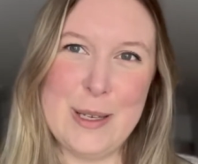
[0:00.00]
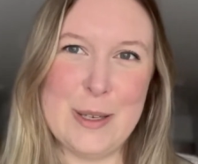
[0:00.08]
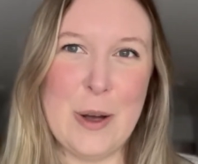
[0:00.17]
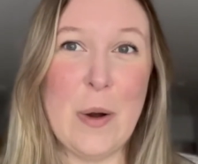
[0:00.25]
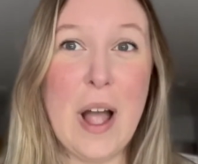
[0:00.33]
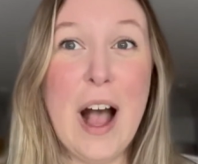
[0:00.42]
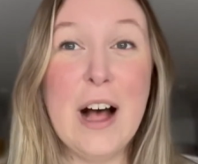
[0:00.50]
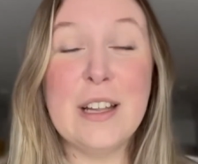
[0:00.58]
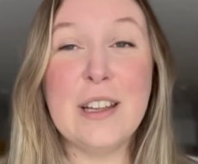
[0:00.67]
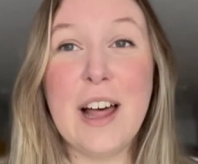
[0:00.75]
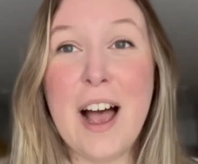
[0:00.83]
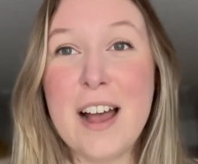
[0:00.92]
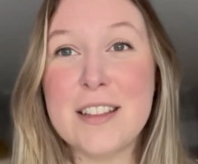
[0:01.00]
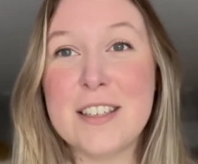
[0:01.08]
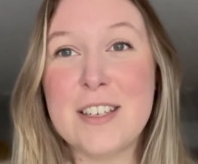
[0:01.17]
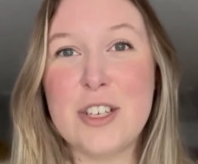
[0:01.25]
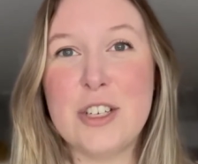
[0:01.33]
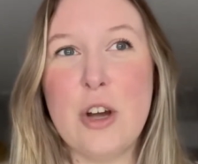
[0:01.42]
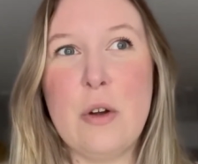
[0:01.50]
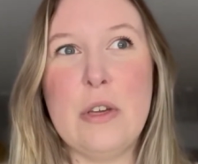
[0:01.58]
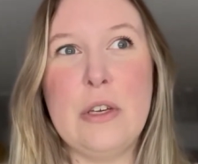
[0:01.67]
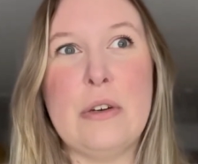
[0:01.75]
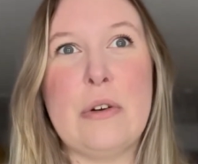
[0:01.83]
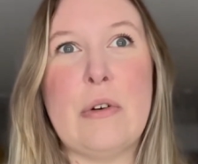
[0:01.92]
So lots to show
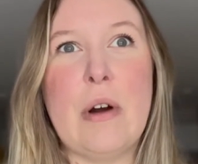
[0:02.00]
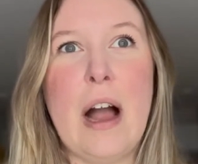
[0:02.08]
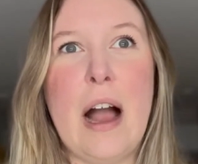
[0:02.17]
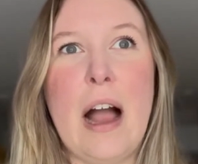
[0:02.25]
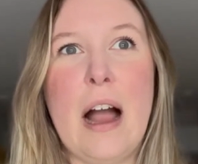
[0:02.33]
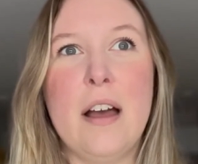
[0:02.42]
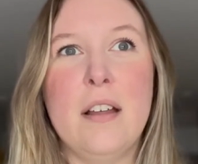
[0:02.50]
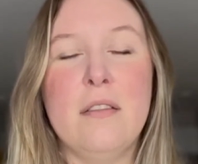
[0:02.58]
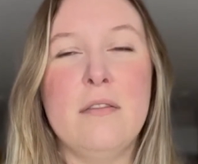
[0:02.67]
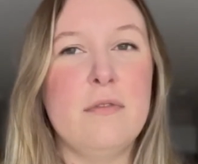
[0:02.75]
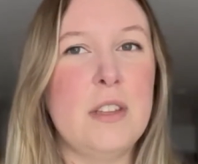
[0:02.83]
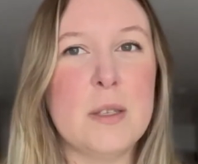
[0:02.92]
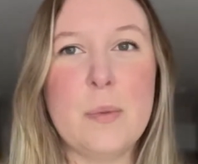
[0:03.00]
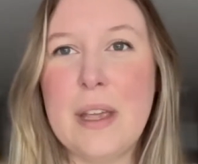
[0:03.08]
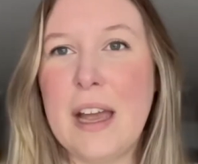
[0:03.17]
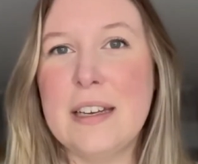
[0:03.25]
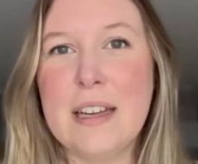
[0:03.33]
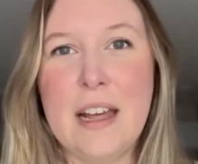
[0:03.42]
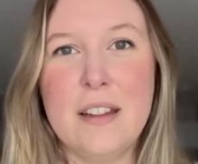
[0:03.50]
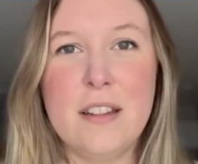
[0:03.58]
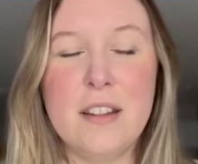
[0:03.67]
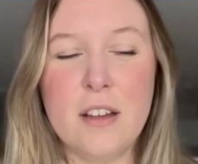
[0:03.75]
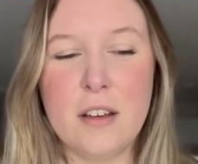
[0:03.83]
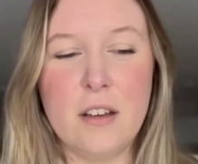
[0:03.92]
you this weekend
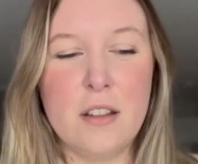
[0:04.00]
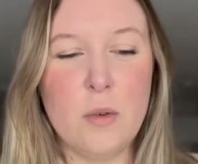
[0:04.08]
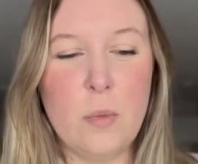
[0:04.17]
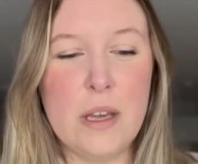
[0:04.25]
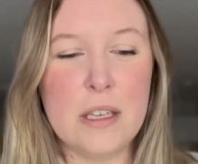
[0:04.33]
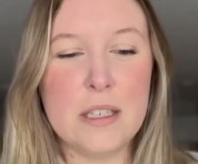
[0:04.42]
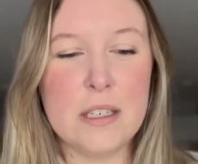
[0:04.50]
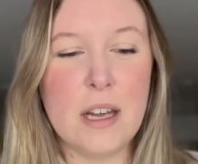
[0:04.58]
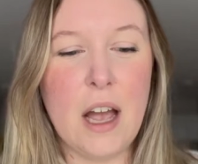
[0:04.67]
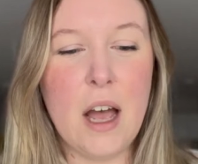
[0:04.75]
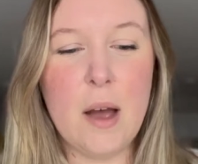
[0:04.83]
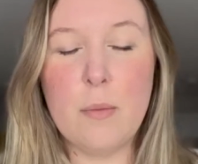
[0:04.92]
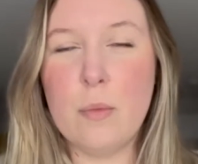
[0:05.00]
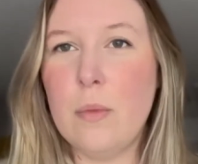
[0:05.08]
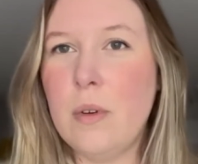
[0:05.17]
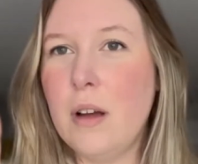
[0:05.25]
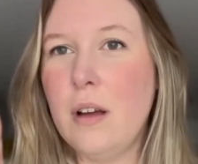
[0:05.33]
and the weeks to come.